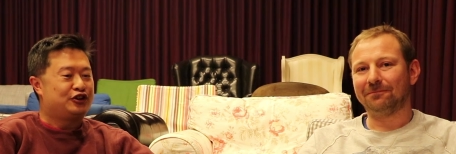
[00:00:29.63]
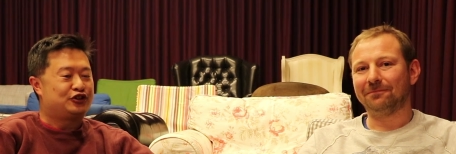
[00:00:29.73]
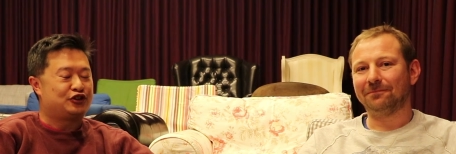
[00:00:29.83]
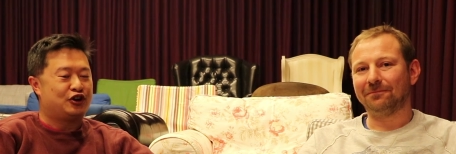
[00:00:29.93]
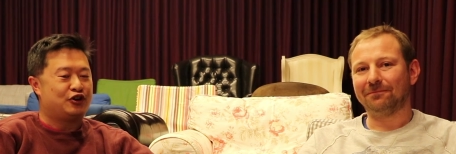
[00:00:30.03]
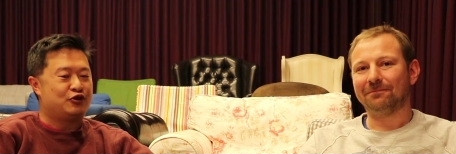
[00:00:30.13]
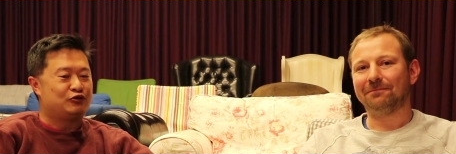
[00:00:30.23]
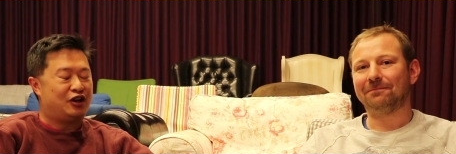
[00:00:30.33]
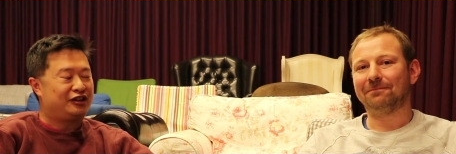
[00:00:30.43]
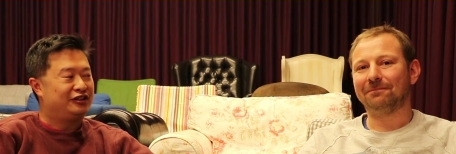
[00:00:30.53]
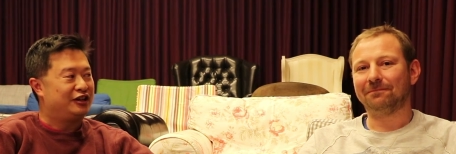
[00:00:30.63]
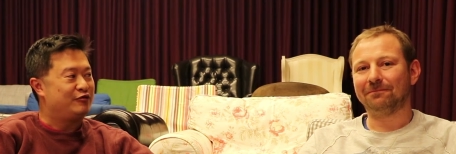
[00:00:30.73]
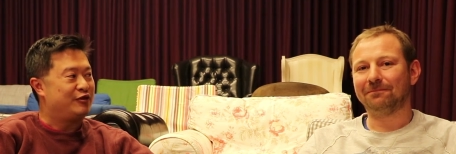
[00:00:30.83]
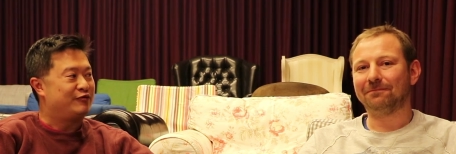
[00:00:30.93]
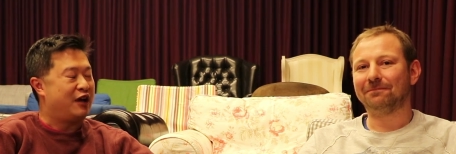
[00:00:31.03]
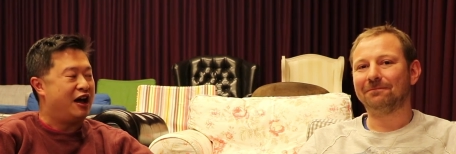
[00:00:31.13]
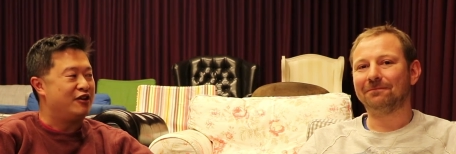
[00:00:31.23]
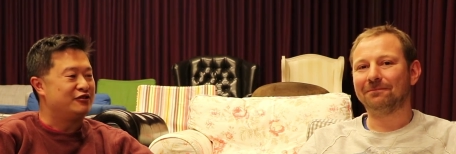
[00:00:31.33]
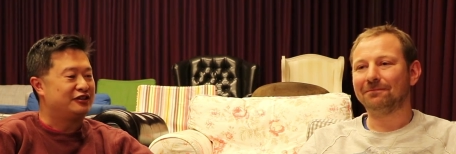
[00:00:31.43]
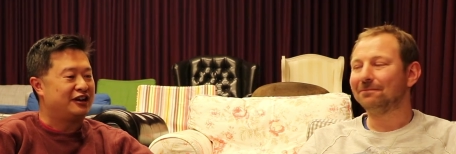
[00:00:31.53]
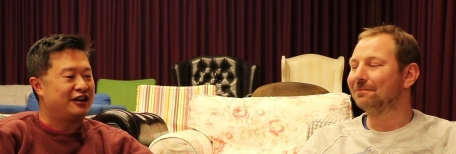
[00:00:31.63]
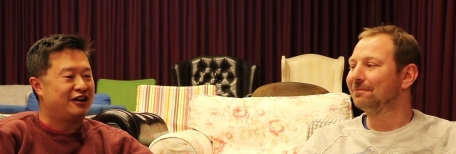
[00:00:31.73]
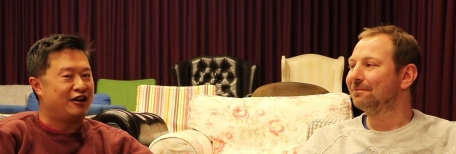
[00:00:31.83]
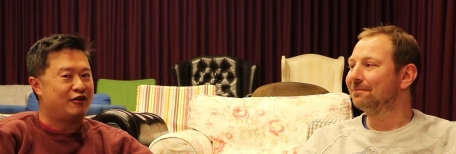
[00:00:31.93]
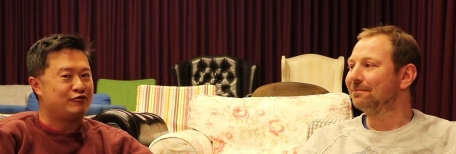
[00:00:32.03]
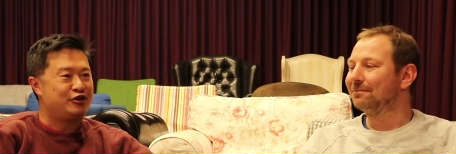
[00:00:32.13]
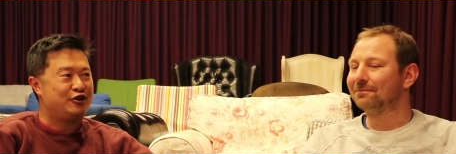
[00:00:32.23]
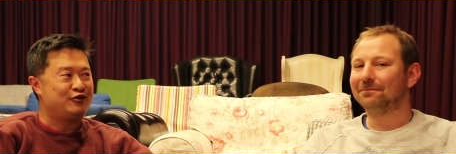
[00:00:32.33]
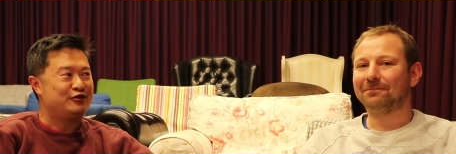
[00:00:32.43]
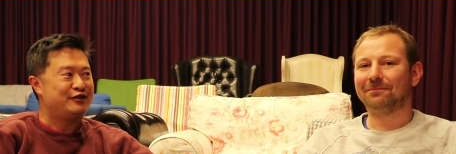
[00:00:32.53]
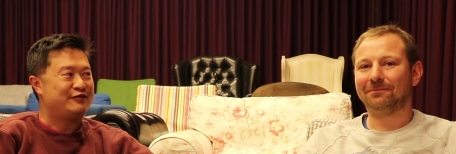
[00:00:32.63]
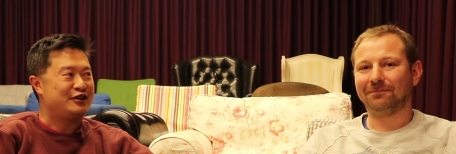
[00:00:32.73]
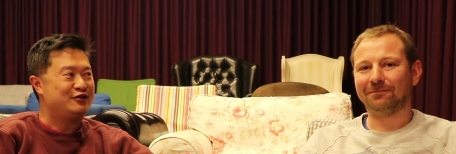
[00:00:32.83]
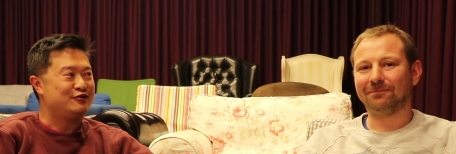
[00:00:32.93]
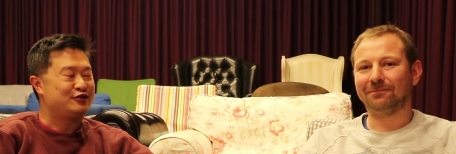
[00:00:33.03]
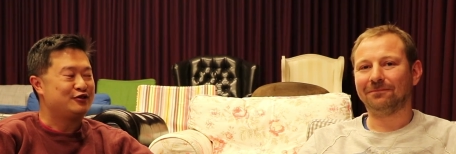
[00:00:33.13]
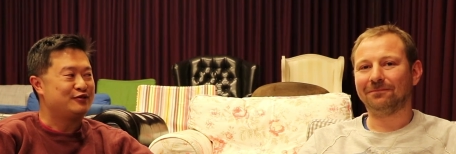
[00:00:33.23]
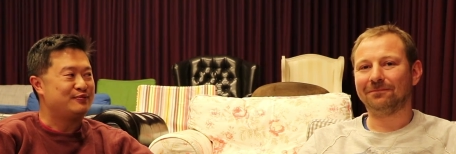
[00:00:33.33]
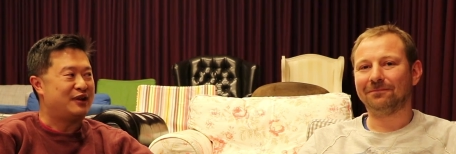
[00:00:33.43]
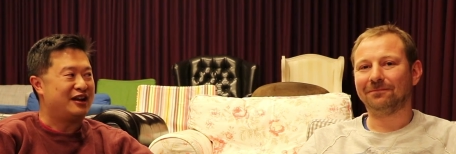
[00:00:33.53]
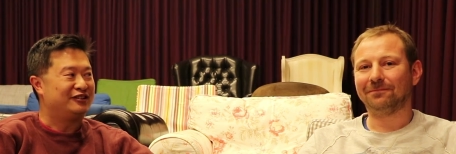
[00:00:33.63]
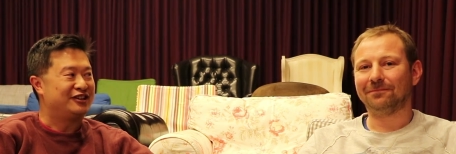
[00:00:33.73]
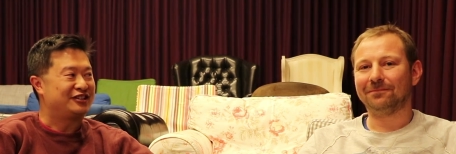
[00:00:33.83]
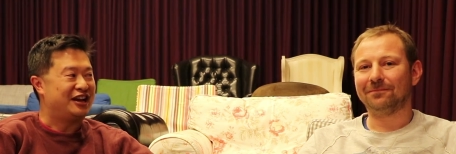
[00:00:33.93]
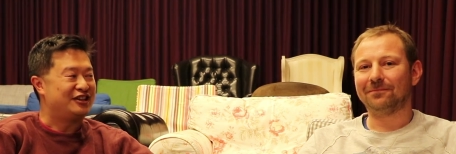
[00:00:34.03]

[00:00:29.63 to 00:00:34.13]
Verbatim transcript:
Speaker 1: So luckily we found uh, a real living YouTube analytics